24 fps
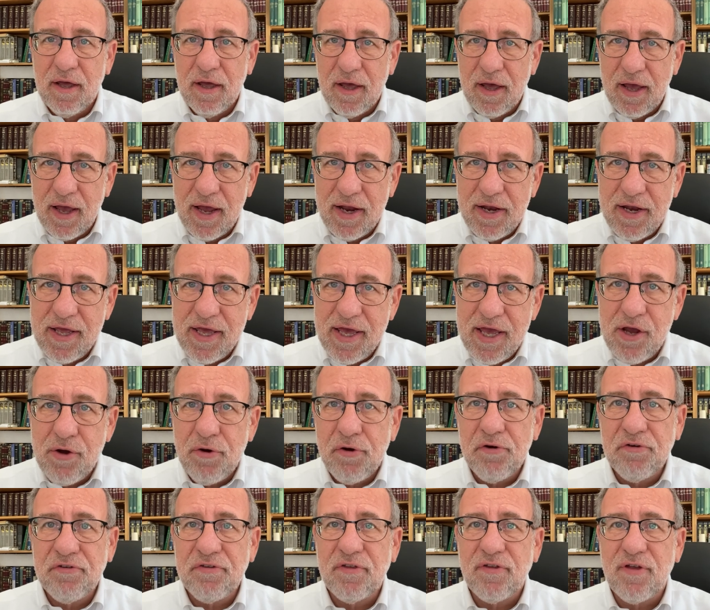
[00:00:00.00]
And
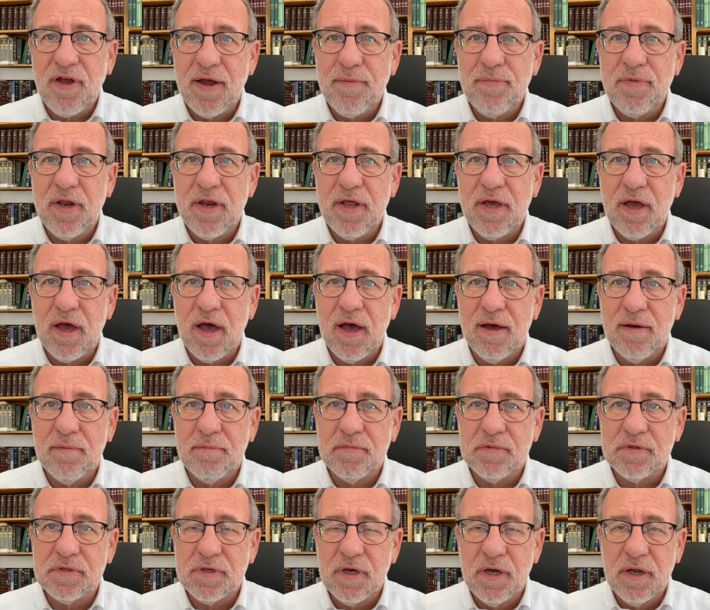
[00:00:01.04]
here's the time that he
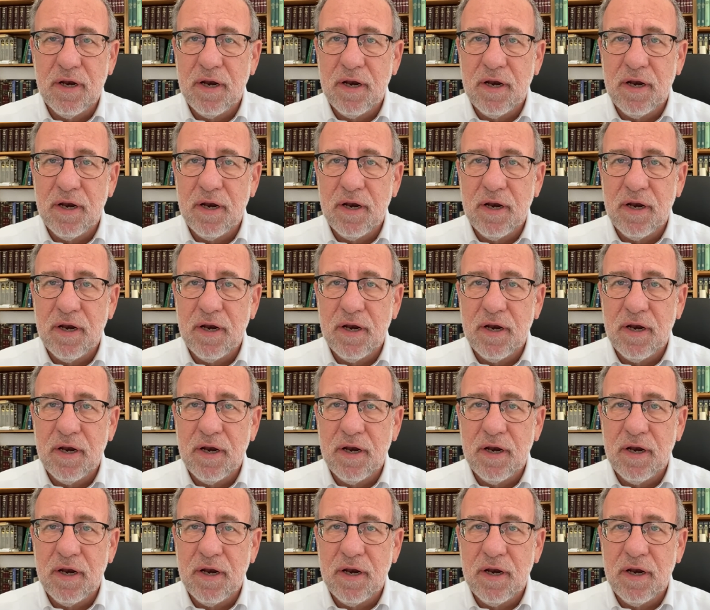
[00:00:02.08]
comes,